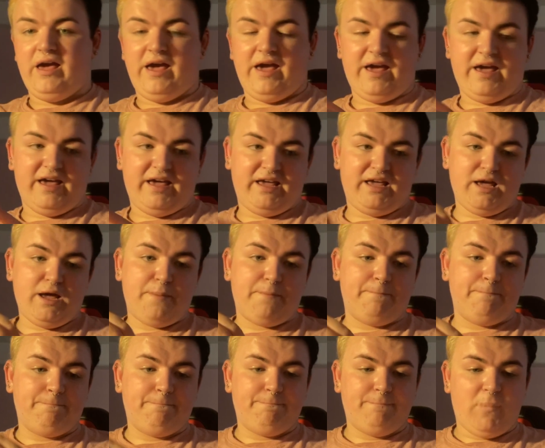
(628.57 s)
a
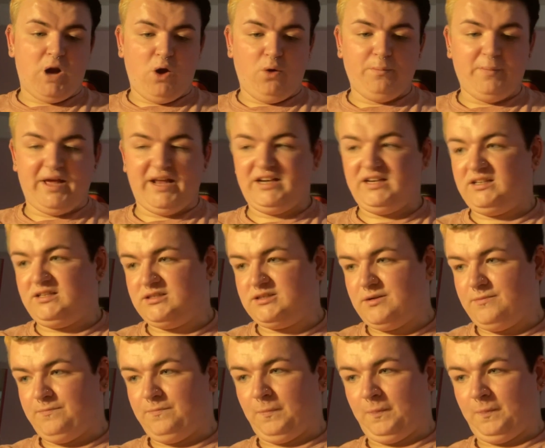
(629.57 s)
moment.